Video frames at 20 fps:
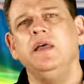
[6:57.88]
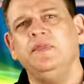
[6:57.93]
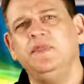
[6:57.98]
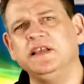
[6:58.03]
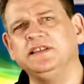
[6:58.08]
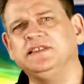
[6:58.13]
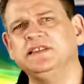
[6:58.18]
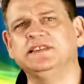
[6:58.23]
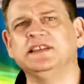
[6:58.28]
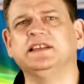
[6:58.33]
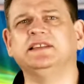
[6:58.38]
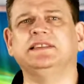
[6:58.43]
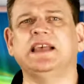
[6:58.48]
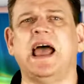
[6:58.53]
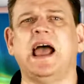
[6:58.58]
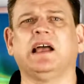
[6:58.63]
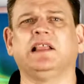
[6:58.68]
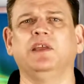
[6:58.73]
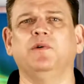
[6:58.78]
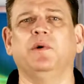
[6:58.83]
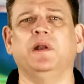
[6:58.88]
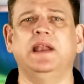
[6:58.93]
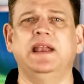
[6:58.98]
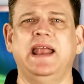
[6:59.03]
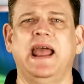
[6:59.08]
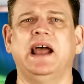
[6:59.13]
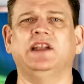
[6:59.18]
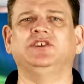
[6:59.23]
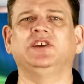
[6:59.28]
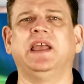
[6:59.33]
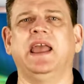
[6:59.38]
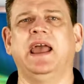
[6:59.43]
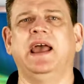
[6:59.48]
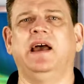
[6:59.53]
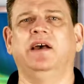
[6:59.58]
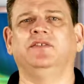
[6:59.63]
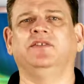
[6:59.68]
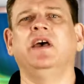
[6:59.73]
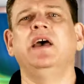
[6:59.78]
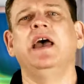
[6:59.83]
This is exactly what Enagic
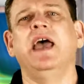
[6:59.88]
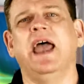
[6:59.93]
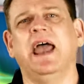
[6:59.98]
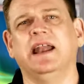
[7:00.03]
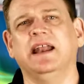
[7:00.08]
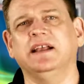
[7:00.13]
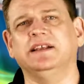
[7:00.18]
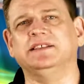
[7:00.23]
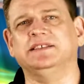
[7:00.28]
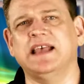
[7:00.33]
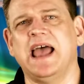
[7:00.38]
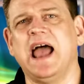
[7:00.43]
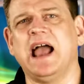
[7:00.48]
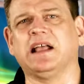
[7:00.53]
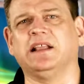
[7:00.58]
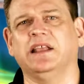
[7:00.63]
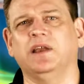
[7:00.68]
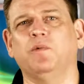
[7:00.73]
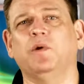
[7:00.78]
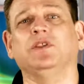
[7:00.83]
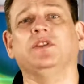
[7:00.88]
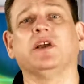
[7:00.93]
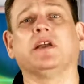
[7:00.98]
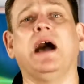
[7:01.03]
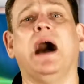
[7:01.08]
has and exactly what the